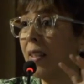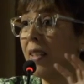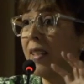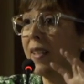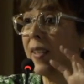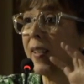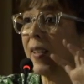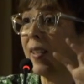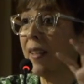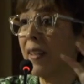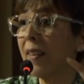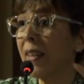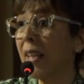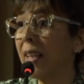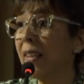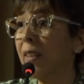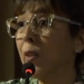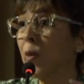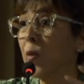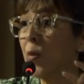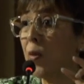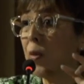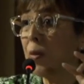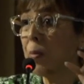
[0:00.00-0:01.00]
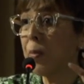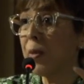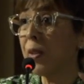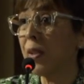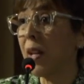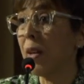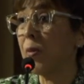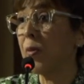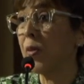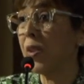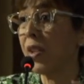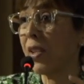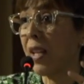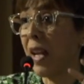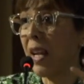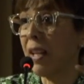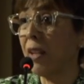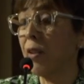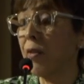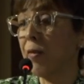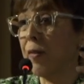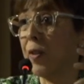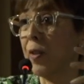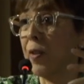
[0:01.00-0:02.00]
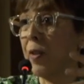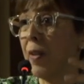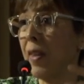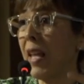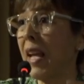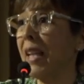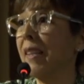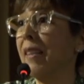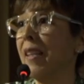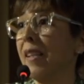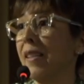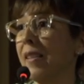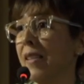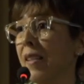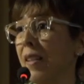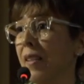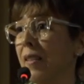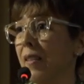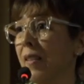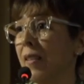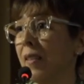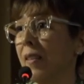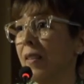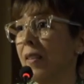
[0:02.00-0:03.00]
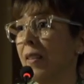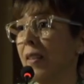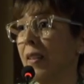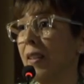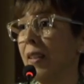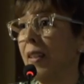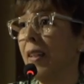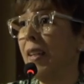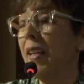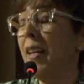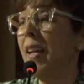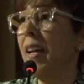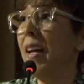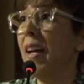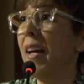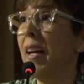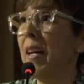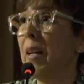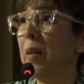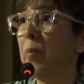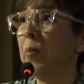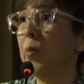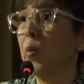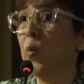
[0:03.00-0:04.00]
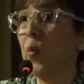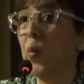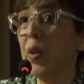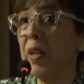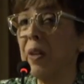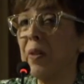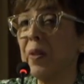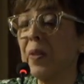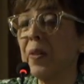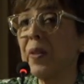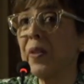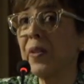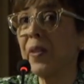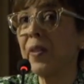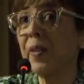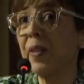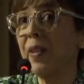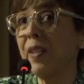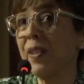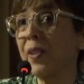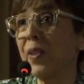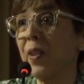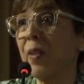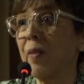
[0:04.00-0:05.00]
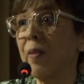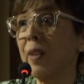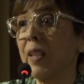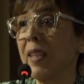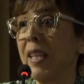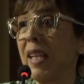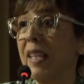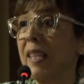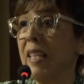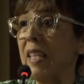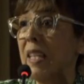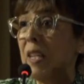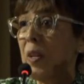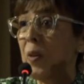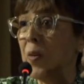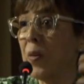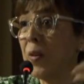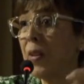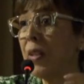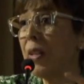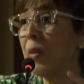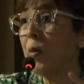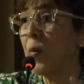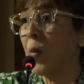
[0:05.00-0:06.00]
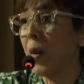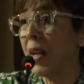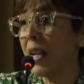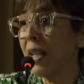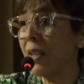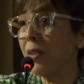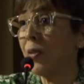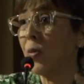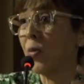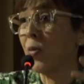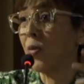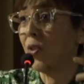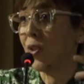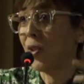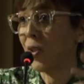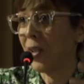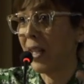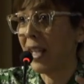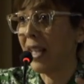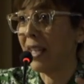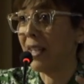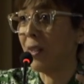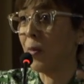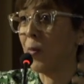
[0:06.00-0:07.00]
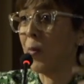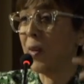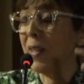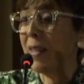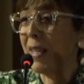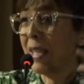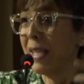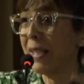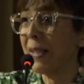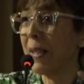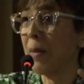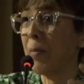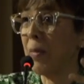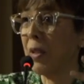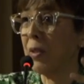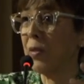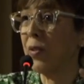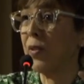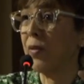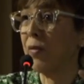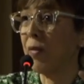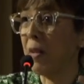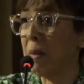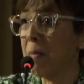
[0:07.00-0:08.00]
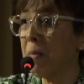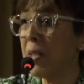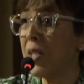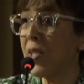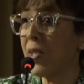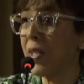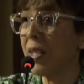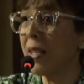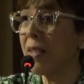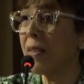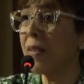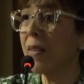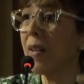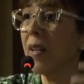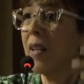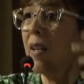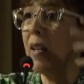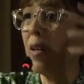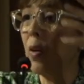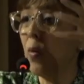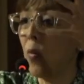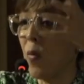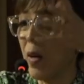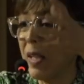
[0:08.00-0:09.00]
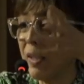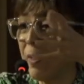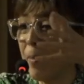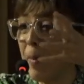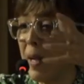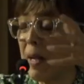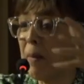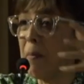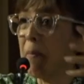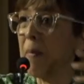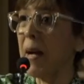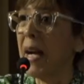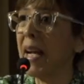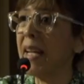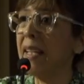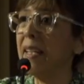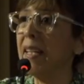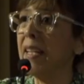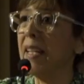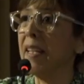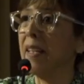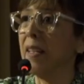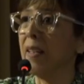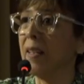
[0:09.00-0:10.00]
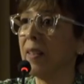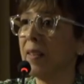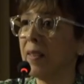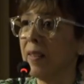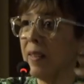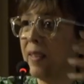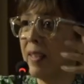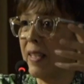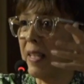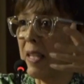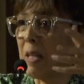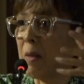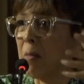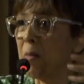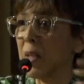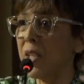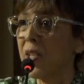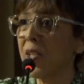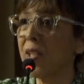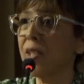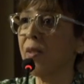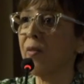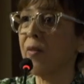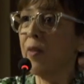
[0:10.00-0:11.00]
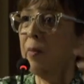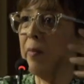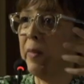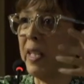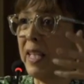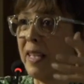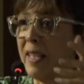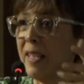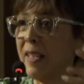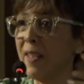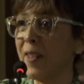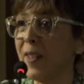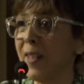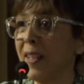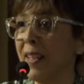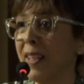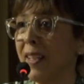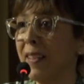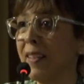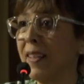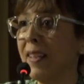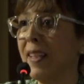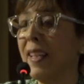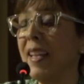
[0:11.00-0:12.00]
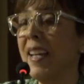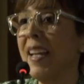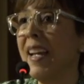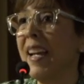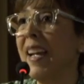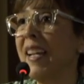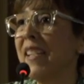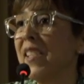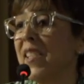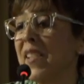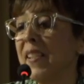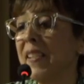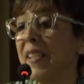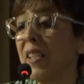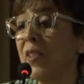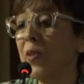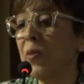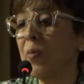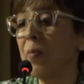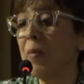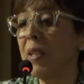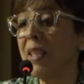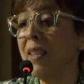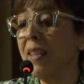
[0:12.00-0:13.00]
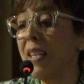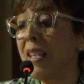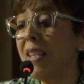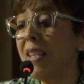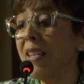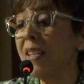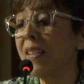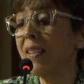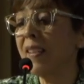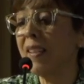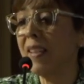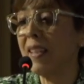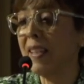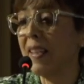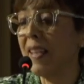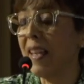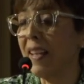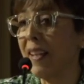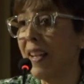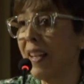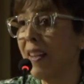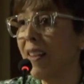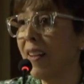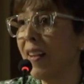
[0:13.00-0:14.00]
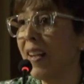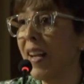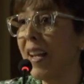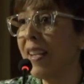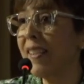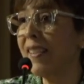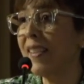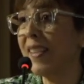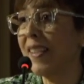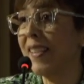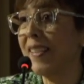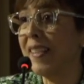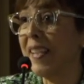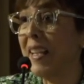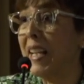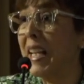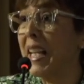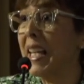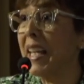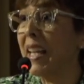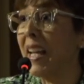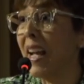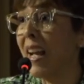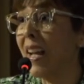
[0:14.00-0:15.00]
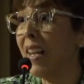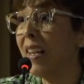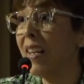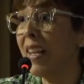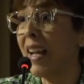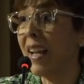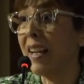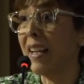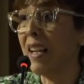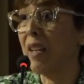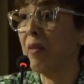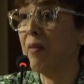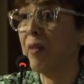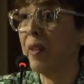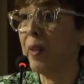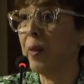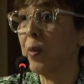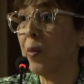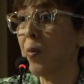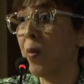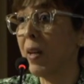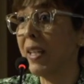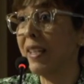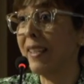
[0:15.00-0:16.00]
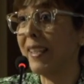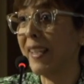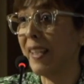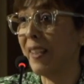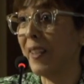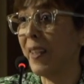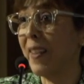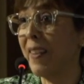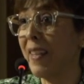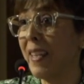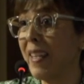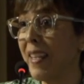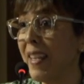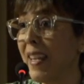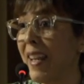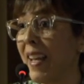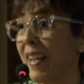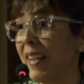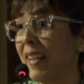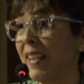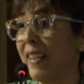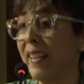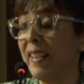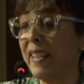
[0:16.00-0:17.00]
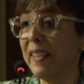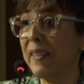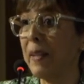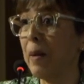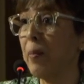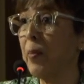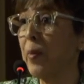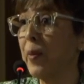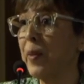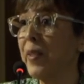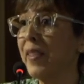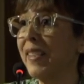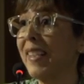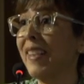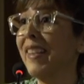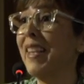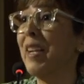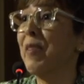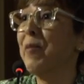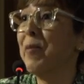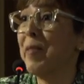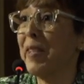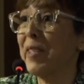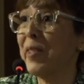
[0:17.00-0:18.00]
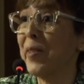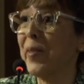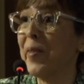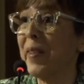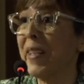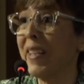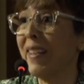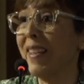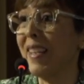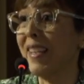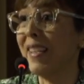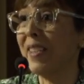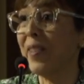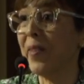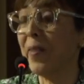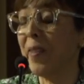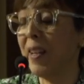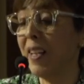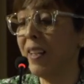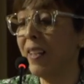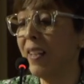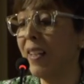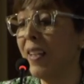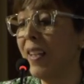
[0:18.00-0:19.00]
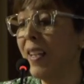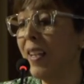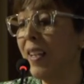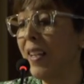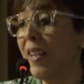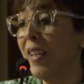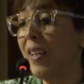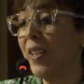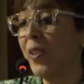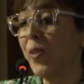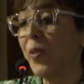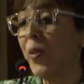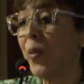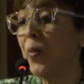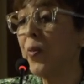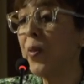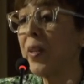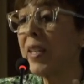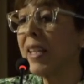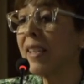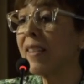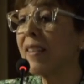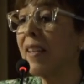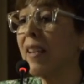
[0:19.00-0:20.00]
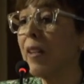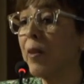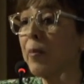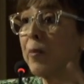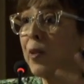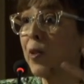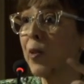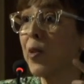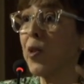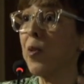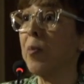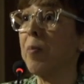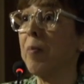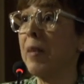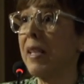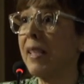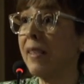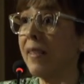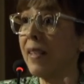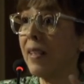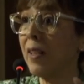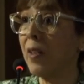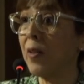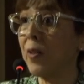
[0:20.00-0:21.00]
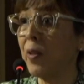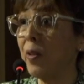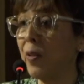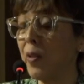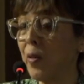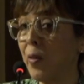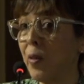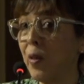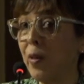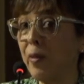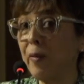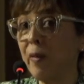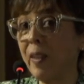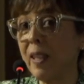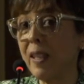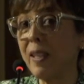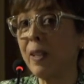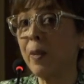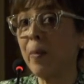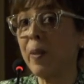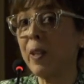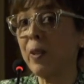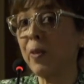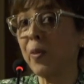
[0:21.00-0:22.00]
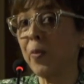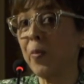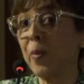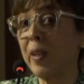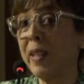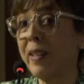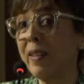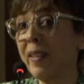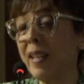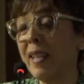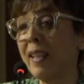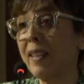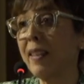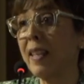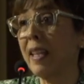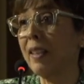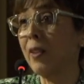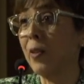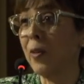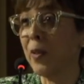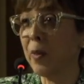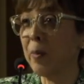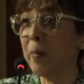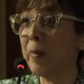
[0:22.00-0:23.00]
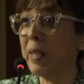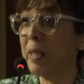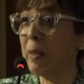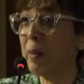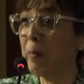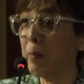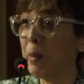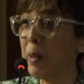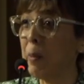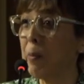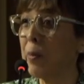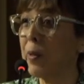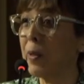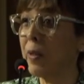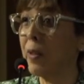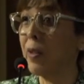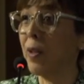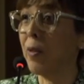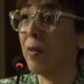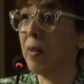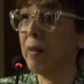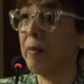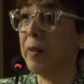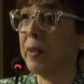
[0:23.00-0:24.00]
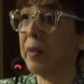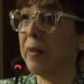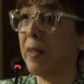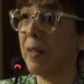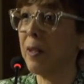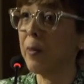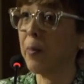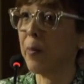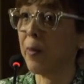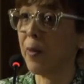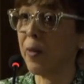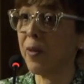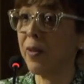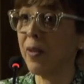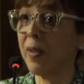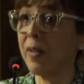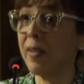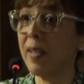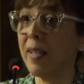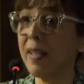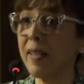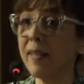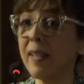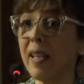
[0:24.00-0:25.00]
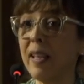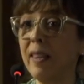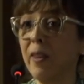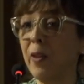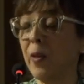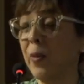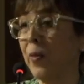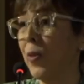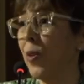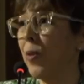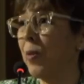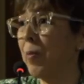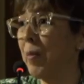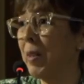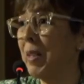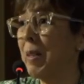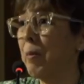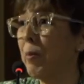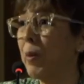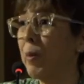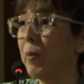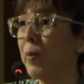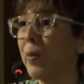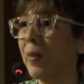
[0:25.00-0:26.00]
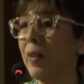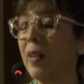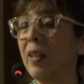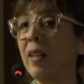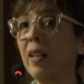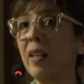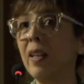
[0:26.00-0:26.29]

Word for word: certain groups outside of your data set. Um, we also discovered that the only way to train with this amount of images was by mining images from the internet. And she said to me, this in the Netherlands is illegal, and I feel quite dirty and disappointed that we're doing this, right? So we ended up documenting all, all of these because we think that not many people know about these processes, and not many people,